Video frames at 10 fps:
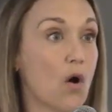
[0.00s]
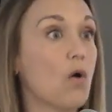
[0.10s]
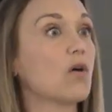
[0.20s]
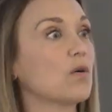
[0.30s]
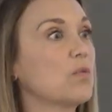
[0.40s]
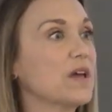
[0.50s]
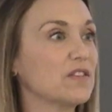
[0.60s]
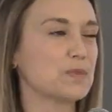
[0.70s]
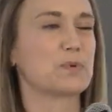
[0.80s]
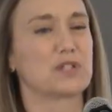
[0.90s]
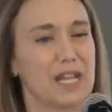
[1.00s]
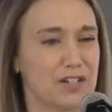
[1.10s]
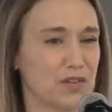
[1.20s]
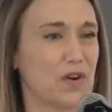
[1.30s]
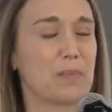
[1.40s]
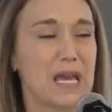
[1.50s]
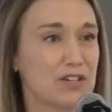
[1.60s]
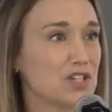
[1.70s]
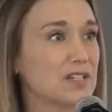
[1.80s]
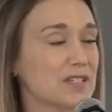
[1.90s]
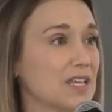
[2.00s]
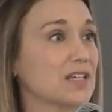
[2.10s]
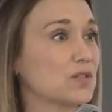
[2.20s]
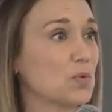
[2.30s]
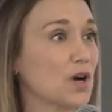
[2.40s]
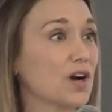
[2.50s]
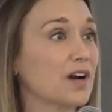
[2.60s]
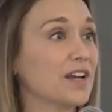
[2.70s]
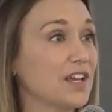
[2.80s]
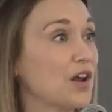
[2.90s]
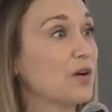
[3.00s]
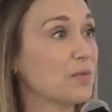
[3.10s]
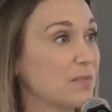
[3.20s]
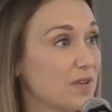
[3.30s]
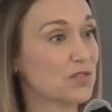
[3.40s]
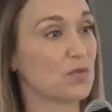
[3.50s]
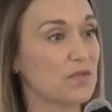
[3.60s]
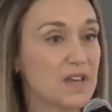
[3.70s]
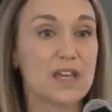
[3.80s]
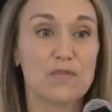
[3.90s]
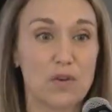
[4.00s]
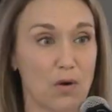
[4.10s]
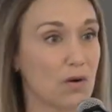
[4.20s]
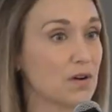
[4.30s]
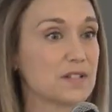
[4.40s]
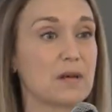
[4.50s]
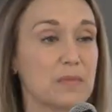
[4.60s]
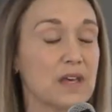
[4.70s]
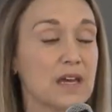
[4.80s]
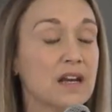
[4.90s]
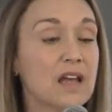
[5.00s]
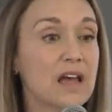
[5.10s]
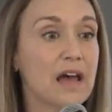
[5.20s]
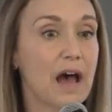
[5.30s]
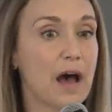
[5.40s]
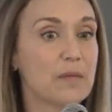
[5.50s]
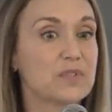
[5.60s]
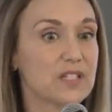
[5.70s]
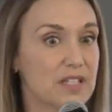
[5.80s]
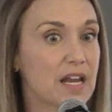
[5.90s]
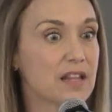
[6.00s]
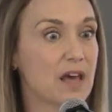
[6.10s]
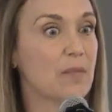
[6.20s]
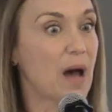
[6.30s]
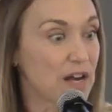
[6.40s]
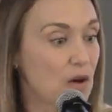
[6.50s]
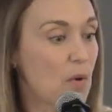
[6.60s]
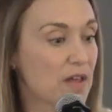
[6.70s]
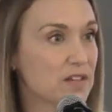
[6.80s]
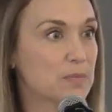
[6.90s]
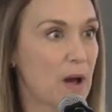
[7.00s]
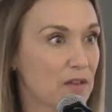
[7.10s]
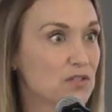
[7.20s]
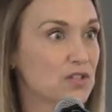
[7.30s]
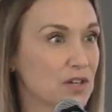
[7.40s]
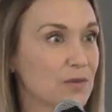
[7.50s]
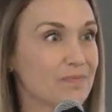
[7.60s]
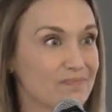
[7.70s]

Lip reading: or when this percentage of our patients thinks we're, you know, sort of evil or something, to say to them, I know why this bothers you.